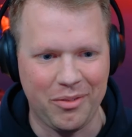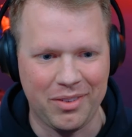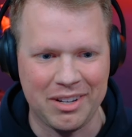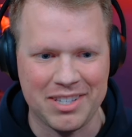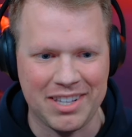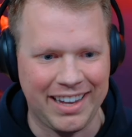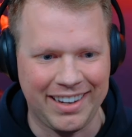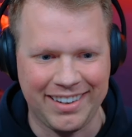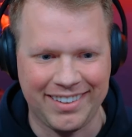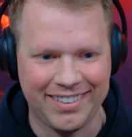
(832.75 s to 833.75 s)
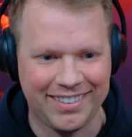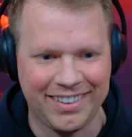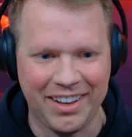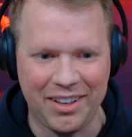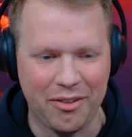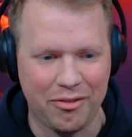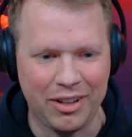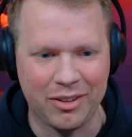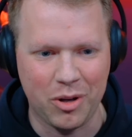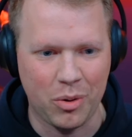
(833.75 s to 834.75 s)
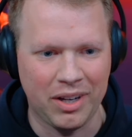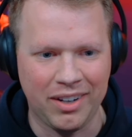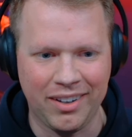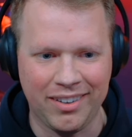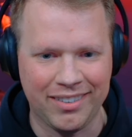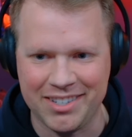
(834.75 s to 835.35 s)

there's like the the feather quill.